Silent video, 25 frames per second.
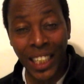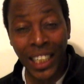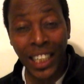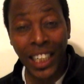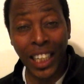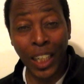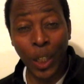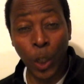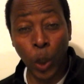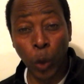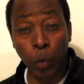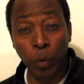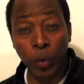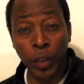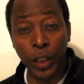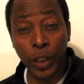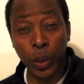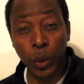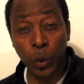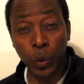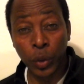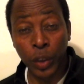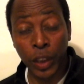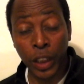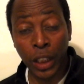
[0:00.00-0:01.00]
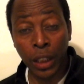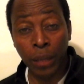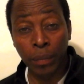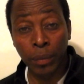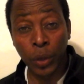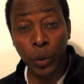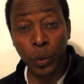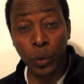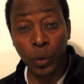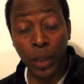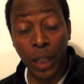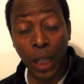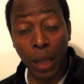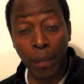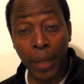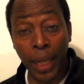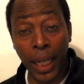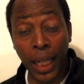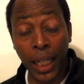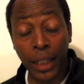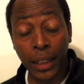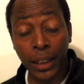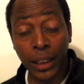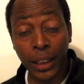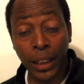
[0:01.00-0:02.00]
And hopefully you GM, you
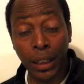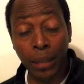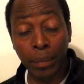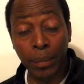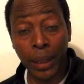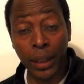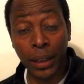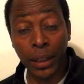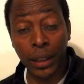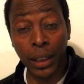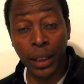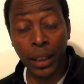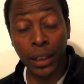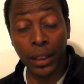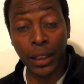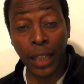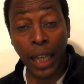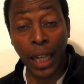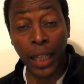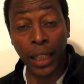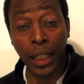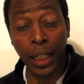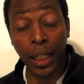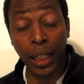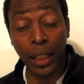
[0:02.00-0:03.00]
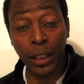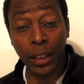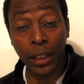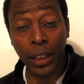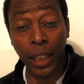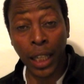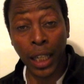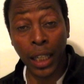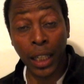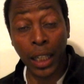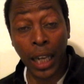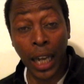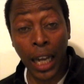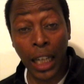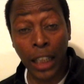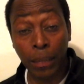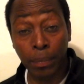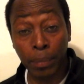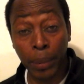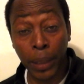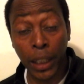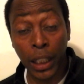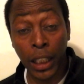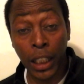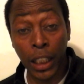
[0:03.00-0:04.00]
dumbass GMS niggas out there understand that I
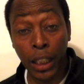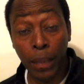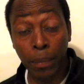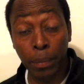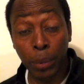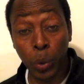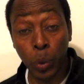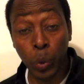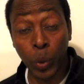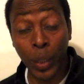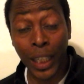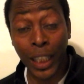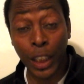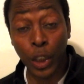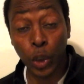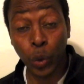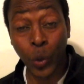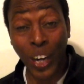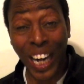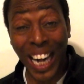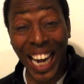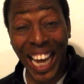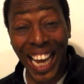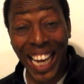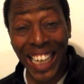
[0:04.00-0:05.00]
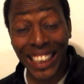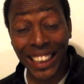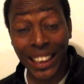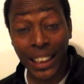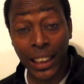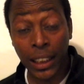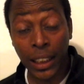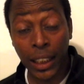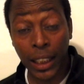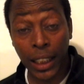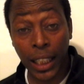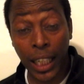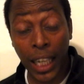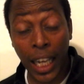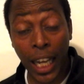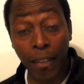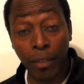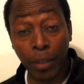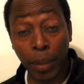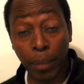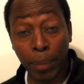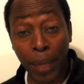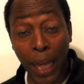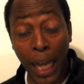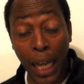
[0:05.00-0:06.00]
speak Hebrew Israelite, nigga. I
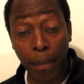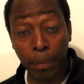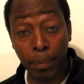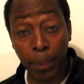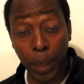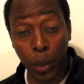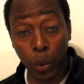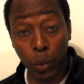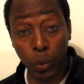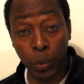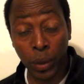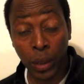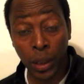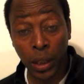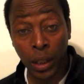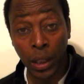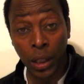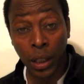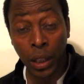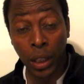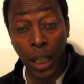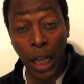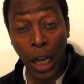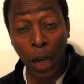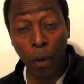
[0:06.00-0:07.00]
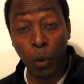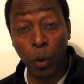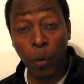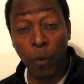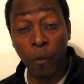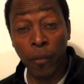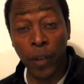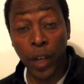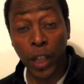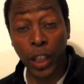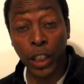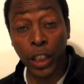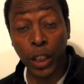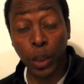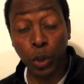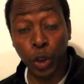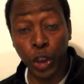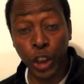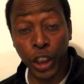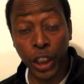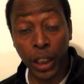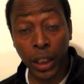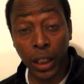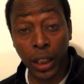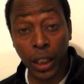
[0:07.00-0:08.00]
have a black belt. I will fuck your
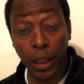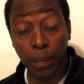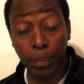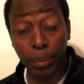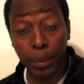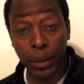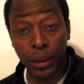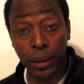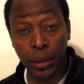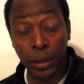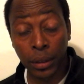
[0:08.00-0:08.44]
shit up.